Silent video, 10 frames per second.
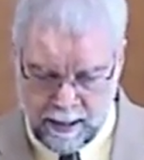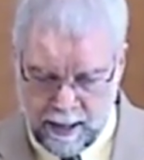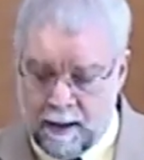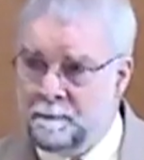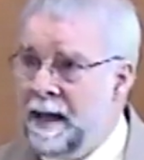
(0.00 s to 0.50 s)

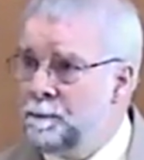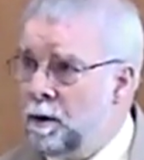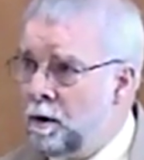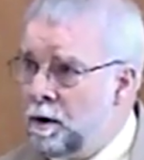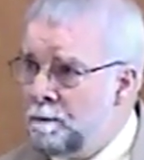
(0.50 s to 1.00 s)
A
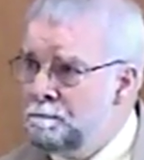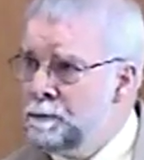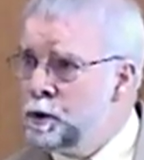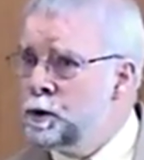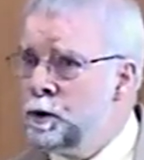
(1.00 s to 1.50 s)
people
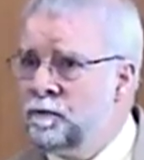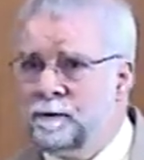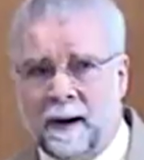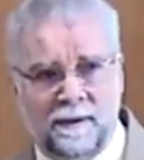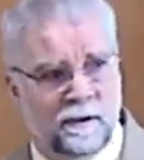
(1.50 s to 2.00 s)
moved
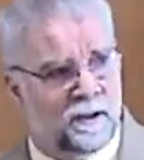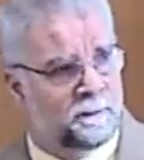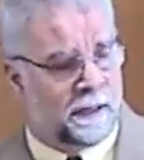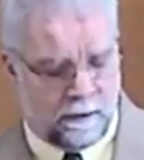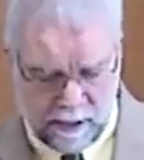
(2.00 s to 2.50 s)
by the
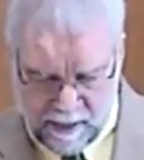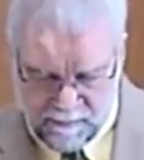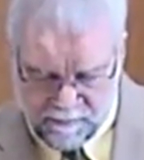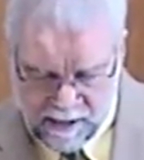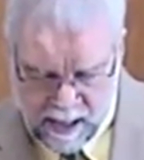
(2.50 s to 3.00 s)
Spirit
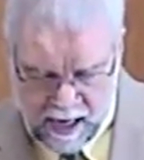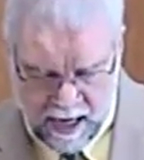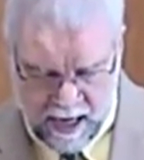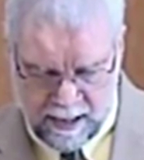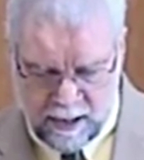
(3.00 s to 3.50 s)
of
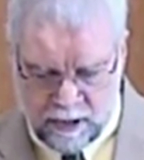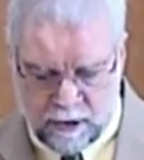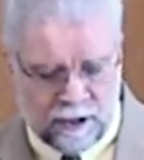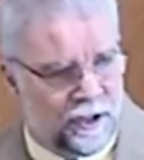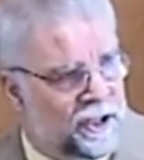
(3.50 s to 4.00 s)
God
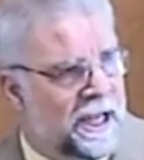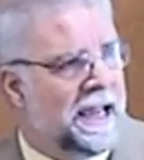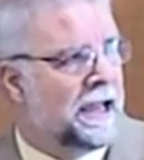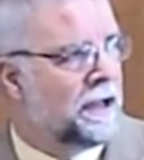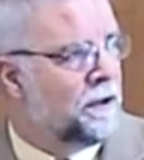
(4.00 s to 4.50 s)
to
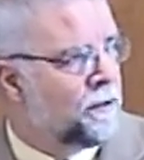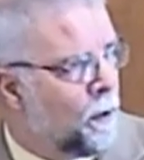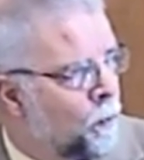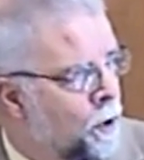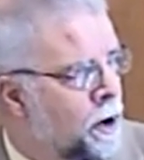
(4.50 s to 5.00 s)
seek the
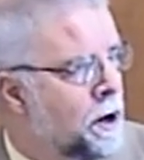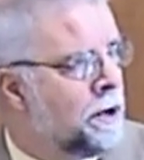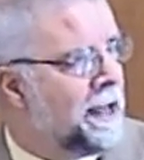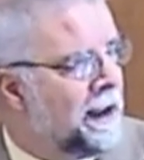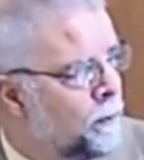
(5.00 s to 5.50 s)

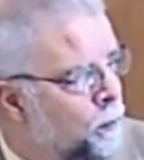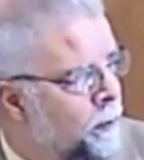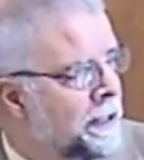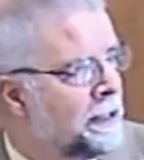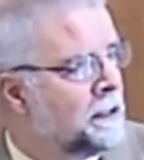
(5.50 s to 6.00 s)
word and
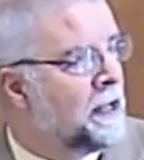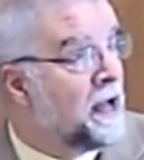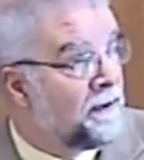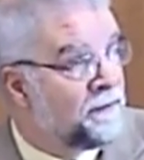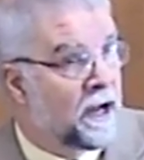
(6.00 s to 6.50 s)
will
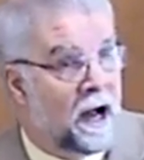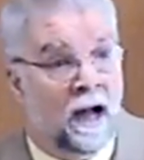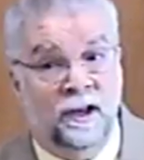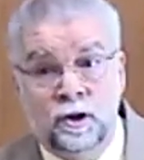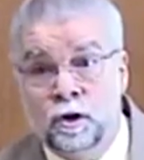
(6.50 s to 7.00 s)
of
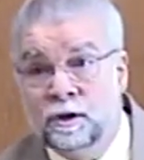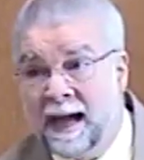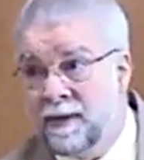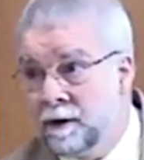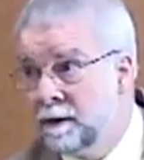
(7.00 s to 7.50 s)
God
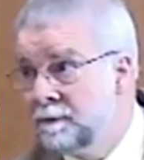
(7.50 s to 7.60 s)
together.